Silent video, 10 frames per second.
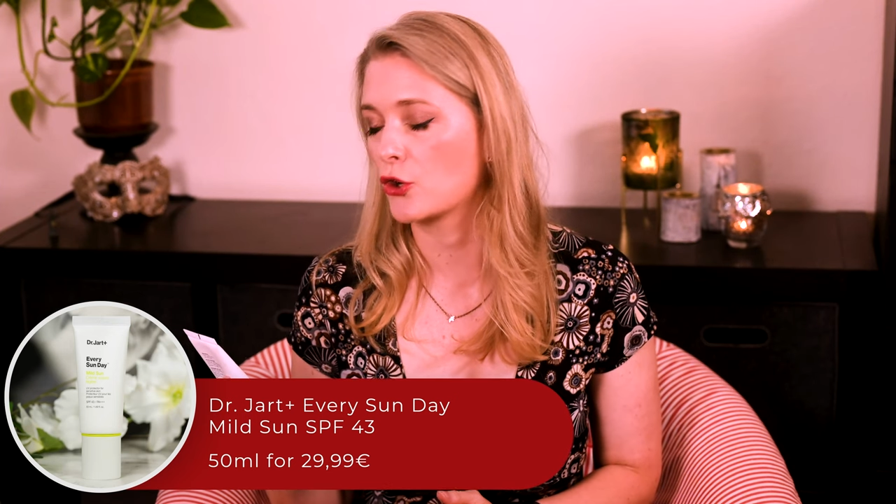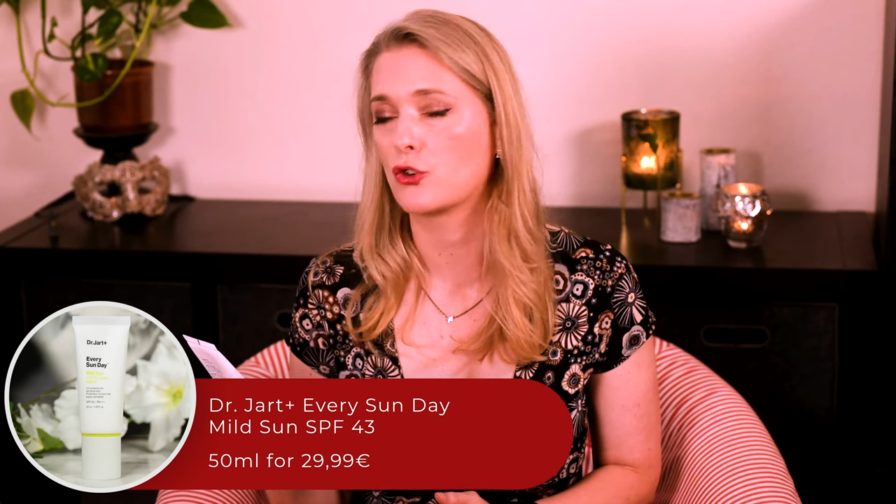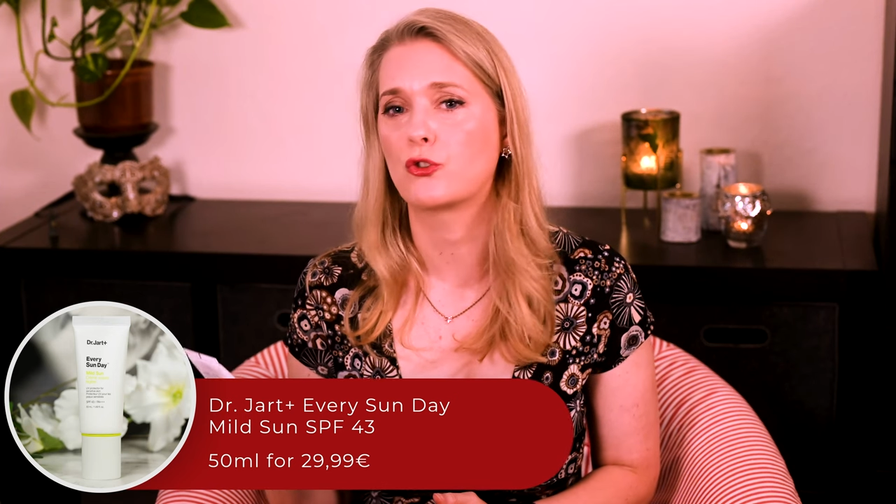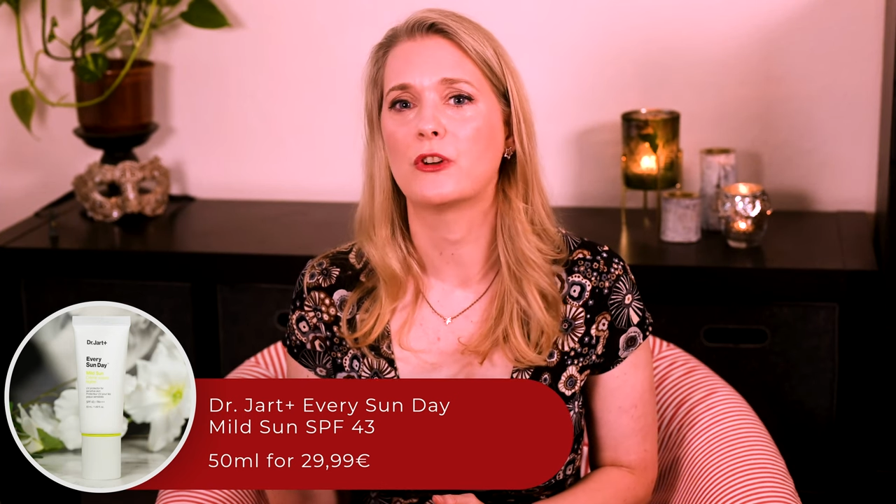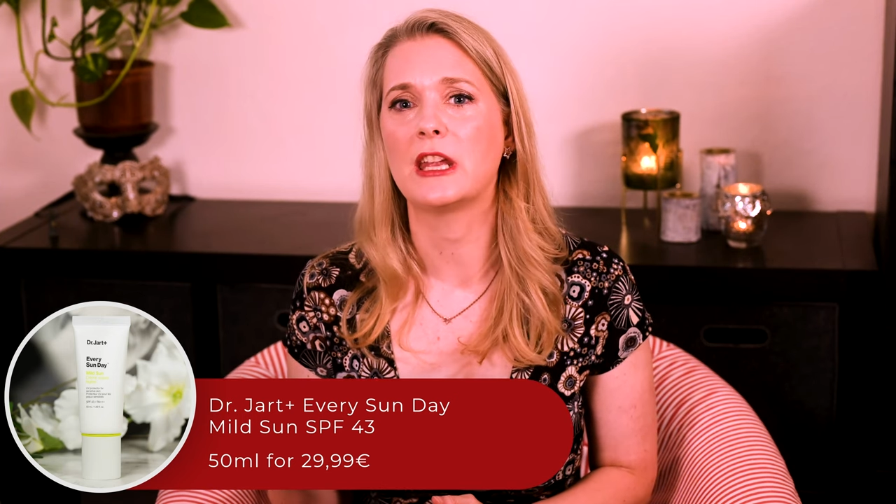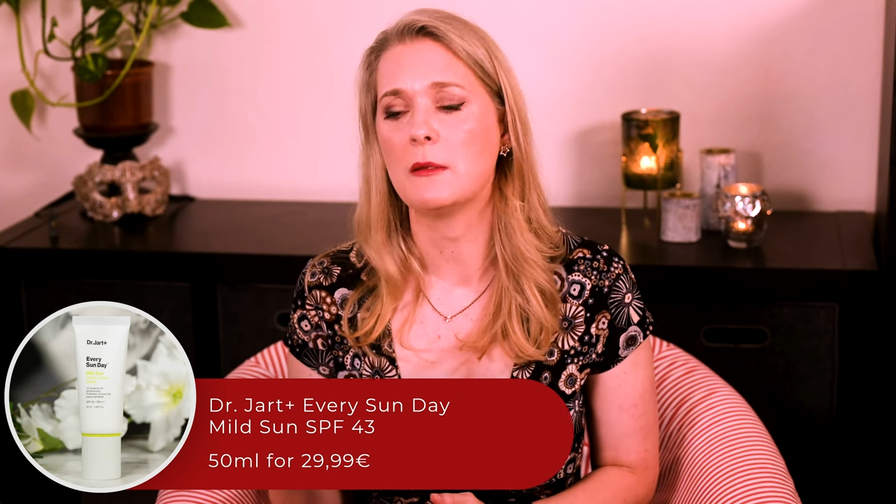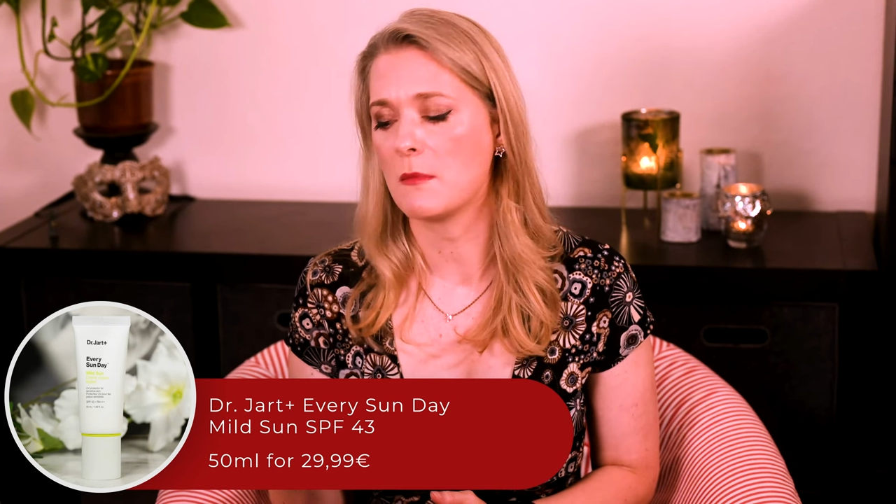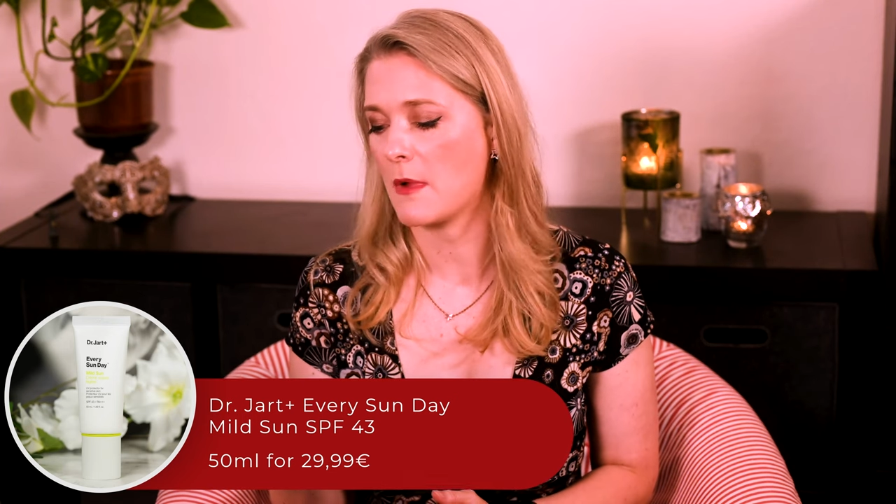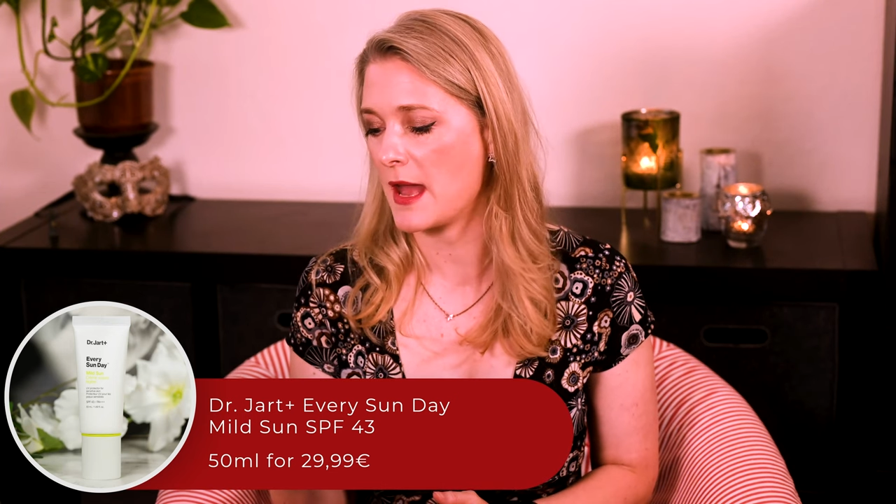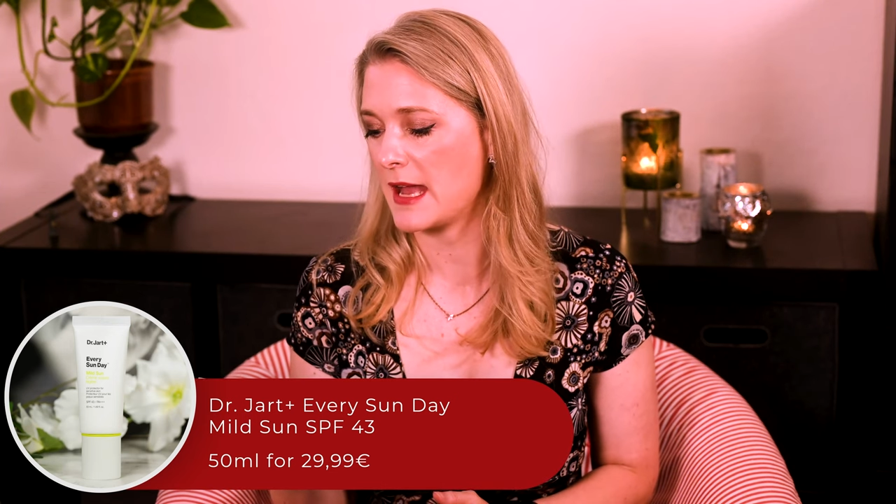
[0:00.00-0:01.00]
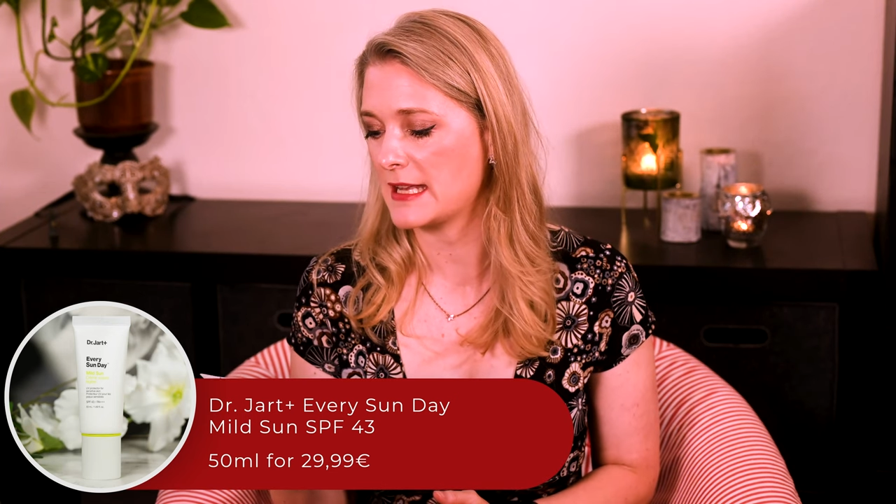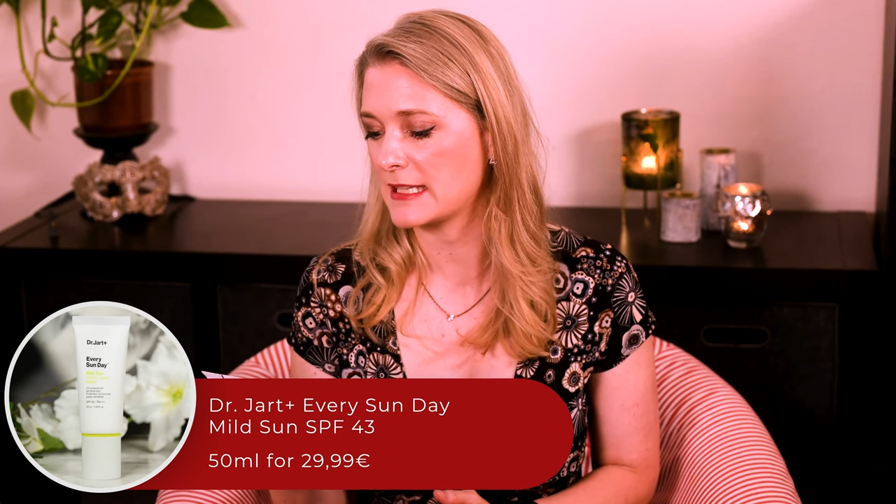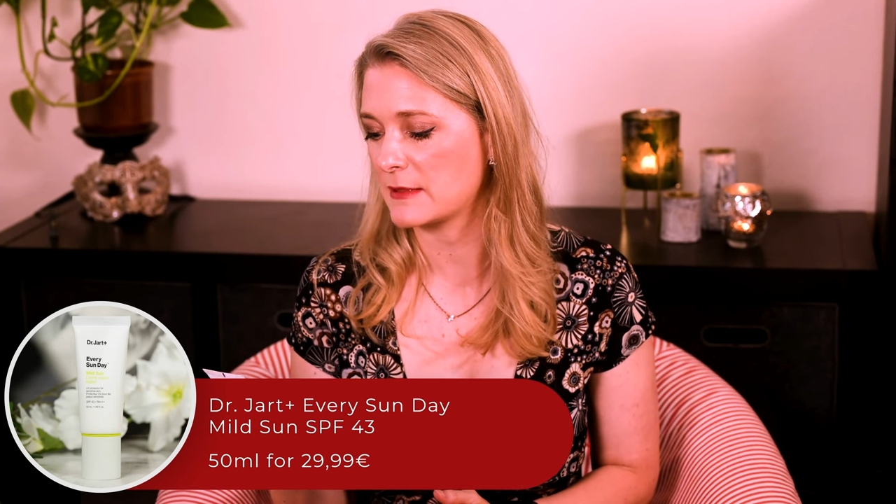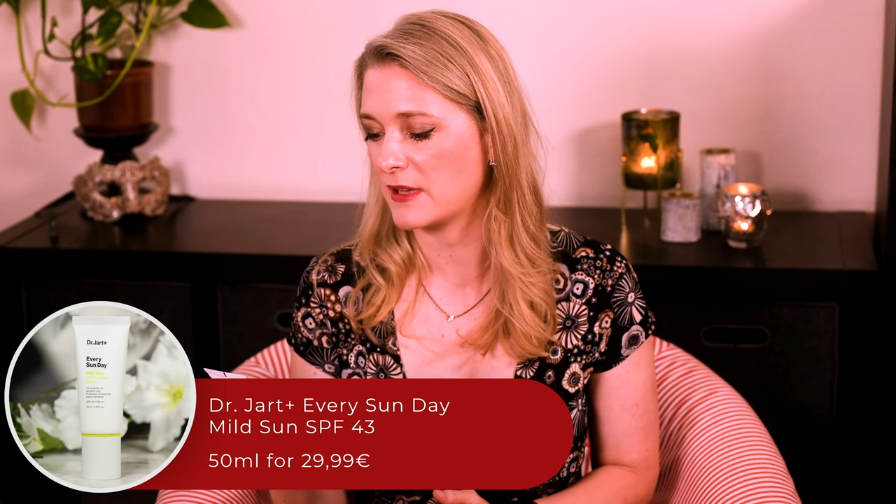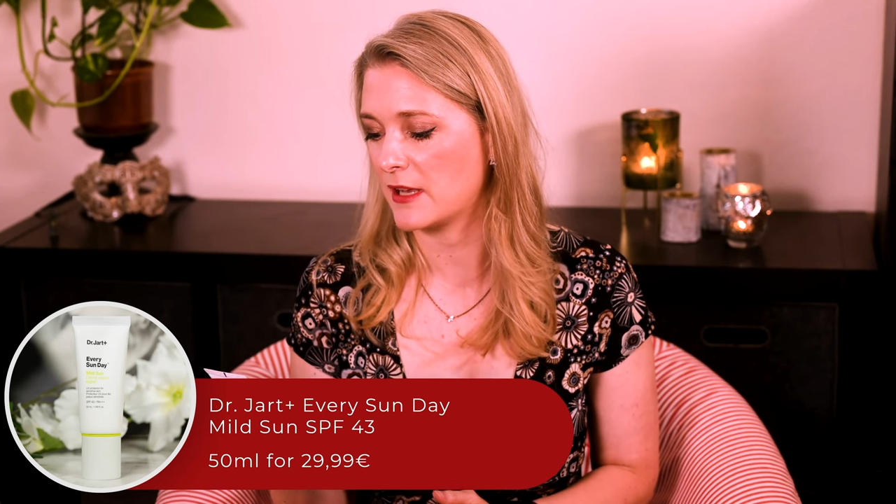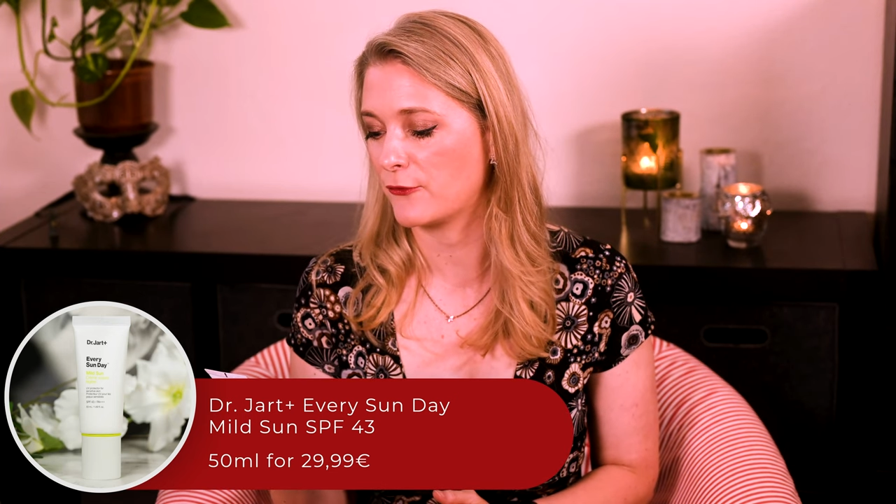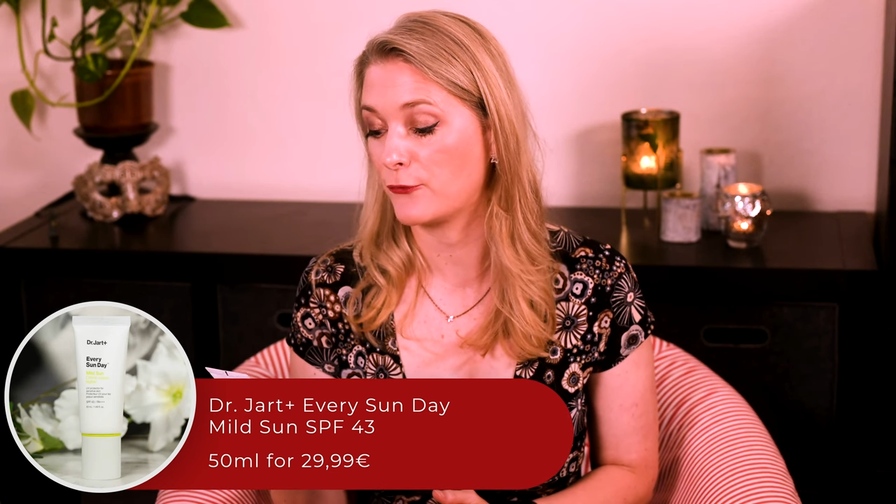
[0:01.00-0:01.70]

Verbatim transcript: Cream SPF